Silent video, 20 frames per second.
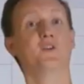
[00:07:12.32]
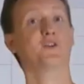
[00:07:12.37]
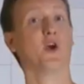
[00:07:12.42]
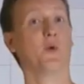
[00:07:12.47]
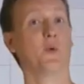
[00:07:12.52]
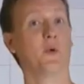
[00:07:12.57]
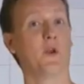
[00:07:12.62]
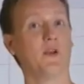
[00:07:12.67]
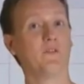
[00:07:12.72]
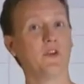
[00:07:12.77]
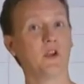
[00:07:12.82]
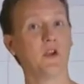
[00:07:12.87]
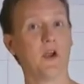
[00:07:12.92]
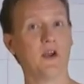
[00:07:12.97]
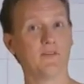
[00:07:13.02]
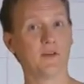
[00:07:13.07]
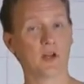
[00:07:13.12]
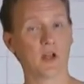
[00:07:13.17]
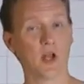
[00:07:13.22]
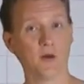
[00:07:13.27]
So whenever you
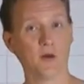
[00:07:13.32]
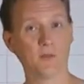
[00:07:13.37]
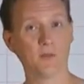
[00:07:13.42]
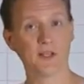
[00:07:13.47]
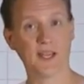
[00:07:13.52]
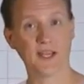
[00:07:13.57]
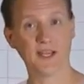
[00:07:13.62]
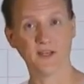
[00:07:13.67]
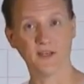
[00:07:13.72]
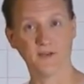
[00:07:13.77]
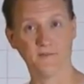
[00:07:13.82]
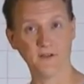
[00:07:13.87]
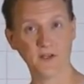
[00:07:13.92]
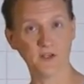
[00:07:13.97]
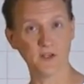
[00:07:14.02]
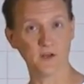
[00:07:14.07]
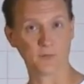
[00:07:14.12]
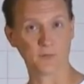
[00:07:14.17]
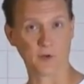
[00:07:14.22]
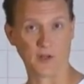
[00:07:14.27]
have a complicated
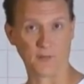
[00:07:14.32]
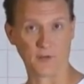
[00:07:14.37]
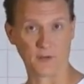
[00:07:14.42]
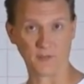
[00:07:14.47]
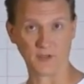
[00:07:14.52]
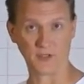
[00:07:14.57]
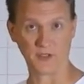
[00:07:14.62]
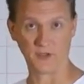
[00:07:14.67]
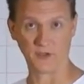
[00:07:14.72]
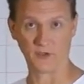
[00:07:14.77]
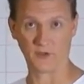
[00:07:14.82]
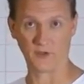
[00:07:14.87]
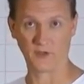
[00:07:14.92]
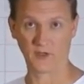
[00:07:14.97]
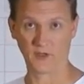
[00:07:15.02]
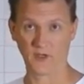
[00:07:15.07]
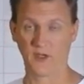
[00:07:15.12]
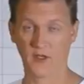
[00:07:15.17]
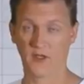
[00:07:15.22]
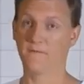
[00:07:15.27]
division problem to do,
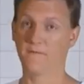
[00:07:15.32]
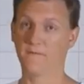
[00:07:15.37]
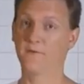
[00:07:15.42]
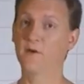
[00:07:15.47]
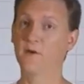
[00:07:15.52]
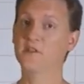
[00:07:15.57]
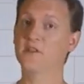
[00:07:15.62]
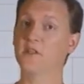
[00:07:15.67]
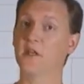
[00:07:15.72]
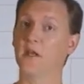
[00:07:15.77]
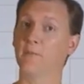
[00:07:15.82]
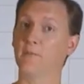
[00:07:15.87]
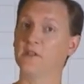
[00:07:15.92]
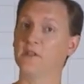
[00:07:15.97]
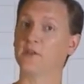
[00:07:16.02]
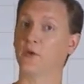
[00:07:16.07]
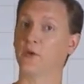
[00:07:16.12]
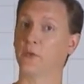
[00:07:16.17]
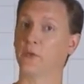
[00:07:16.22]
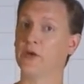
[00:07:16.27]
the first step
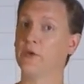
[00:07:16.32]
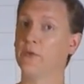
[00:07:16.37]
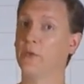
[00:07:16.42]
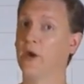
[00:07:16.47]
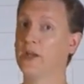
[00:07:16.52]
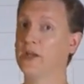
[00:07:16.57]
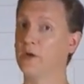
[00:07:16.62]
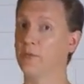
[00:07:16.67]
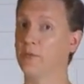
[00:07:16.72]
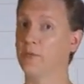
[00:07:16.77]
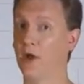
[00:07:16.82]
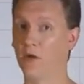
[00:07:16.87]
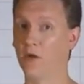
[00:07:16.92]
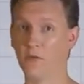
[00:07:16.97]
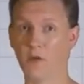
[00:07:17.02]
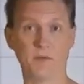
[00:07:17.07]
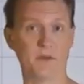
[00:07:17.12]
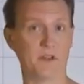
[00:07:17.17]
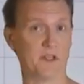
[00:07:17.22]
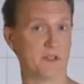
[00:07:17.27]
is to rewrite your
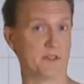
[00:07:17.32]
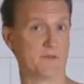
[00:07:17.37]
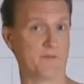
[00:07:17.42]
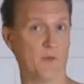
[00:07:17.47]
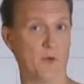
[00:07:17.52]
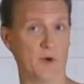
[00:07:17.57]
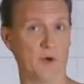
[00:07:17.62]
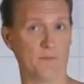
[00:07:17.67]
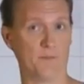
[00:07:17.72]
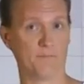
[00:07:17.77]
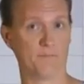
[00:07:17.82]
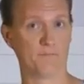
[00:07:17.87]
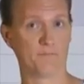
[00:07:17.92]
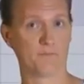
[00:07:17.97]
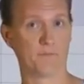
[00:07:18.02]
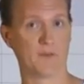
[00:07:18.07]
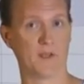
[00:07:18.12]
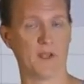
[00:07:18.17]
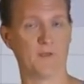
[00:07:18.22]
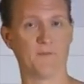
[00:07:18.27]
problem in this form.
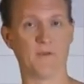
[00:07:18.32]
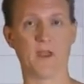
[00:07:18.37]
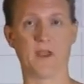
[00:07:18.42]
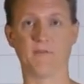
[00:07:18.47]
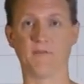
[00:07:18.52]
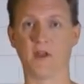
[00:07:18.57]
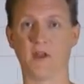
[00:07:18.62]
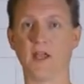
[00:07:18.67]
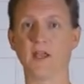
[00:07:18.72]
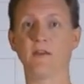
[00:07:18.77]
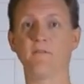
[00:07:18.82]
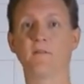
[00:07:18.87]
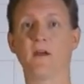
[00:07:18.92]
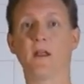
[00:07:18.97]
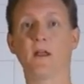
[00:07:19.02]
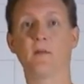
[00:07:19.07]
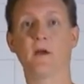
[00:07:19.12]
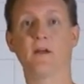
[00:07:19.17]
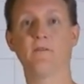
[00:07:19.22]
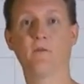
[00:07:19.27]
If you have 9
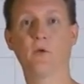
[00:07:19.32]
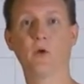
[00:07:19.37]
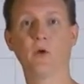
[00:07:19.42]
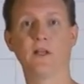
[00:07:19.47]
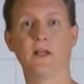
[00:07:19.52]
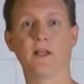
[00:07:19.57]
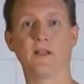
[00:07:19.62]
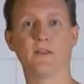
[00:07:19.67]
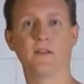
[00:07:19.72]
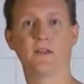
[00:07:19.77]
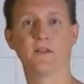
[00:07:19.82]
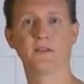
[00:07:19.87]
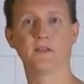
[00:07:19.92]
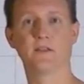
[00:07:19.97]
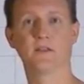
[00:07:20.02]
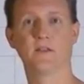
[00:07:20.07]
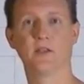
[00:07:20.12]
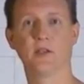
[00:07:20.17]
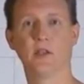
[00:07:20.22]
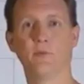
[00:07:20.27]
divided by 4 like
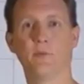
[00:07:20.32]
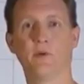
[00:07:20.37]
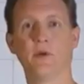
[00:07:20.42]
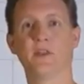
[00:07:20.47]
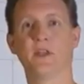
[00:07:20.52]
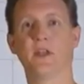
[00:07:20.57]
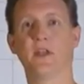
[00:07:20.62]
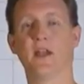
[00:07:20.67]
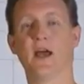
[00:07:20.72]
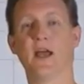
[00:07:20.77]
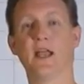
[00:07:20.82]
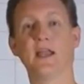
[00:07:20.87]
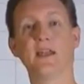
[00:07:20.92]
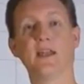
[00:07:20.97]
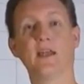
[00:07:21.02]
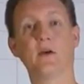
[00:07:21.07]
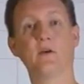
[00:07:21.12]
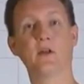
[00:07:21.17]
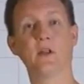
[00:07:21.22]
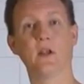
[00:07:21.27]
this, you put the 9
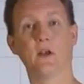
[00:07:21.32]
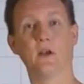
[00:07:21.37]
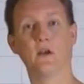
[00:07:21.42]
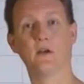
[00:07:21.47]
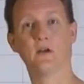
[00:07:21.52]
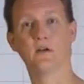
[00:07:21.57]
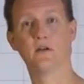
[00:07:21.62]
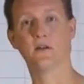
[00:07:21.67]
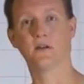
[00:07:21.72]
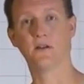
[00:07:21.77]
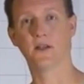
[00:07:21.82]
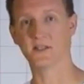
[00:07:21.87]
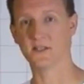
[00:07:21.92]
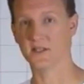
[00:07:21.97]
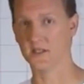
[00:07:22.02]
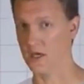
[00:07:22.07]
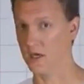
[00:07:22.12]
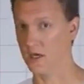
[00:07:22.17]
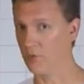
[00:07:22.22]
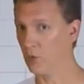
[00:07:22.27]
down here, that's
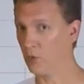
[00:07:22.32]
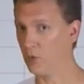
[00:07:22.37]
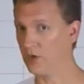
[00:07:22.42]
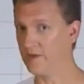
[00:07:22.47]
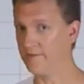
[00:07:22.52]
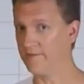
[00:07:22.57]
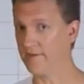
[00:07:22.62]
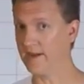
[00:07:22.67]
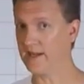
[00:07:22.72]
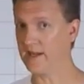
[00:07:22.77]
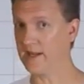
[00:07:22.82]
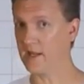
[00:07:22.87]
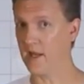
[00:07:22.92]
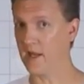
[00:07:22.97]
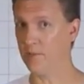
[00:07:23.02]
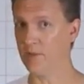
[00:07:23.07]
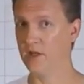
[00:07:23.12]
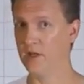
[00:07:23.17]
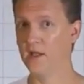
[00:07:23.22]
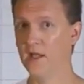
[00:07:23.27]
the number we're dividing
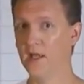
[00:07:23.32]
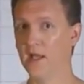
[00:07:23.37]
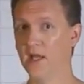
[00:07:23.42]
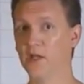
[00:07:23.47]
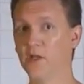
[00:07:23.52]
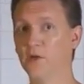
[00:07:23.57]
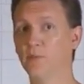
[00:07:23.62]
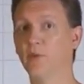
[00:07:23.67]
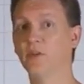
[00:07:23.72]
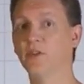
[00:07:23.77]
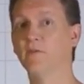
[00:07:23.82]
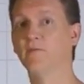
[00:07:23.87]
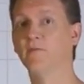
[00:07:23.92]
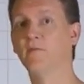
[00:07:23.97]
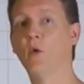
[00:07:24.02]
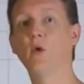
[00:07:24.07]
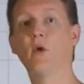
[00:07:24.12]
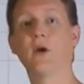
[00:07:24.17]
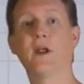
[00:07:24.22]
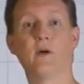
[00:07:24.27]
up, and you put the
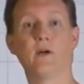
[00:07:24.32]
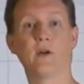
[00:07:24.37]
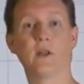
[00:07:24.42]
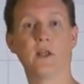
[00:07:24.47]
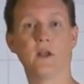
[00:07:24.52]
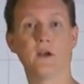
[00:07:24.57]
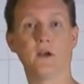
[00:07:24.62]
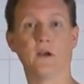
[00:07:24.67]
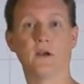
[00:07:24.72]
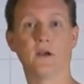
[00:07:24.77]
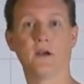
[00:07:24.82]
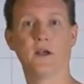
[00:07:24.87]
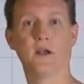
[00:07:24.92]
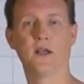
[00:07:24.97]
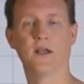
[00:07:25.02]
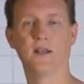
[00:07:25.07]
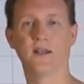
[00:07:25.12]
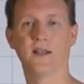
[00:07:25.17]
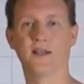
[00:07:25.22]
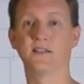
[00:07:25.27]
4 out here,
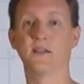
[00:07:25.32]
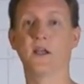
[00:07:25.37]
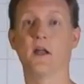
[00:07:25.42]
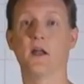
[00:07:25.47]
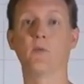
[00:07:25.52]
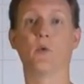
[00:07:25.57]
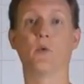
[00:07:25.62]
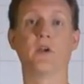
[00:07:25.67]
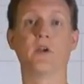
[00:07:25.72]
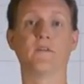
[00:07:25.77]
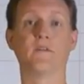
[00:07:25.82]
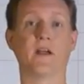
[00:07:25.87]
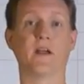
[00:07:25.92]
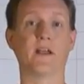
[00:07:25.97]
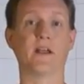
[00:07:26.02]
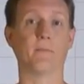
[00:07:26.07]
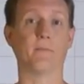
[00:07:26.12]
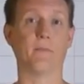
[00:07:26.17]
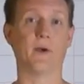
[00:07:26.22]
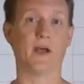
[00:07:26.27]
that's the number we're
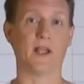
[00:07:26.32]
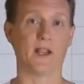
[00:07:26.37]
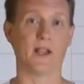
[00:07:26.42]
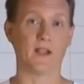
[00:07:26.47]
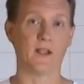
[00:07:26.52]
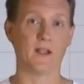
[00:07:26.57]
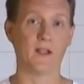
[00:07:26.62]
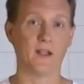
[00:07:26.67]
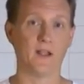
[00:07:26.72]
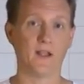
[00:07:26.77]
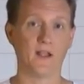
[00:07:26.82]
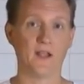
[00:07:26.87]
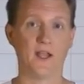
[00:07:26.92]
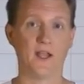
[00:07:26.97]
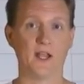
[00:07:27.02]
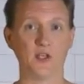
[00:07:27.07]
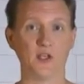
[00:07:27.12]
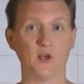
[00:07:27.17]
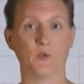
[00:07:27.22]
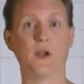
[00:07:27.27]
dividing by.
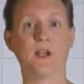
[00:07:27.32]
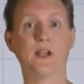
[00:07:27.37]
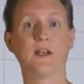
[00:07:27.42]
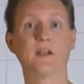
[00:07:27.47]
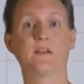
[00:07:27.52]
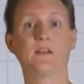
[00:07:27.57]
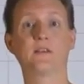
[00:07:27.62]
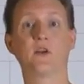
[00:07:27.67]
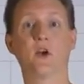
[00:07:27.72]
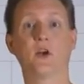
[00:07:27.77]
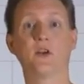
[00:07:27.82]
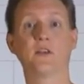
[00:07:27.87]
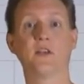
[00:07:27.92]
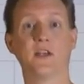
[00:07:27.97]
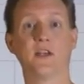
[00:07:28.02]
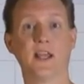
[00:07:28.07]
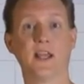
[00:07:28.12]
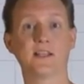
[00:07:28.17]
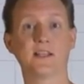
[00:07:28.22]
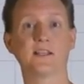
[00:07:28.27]
And you're ready to start
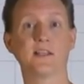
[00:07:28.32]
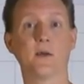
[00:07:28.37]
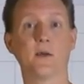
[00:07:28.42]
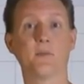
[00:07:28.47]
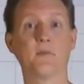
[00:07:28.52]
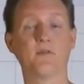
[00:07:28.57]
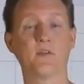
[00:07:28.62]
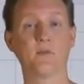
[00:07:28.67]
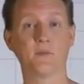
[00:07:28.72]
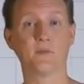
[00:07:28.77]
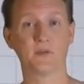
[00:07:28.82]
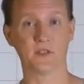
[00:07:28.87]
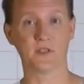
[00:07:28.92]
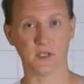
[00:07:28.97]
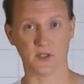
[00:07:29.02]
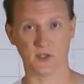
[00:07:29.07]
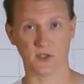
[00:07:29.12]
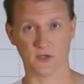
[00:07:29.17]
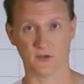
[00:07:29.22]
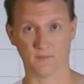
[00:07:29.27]
the next step of the
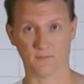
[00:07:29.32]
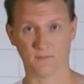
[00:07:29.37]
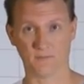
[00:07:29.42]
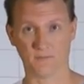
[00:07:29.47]
procedure.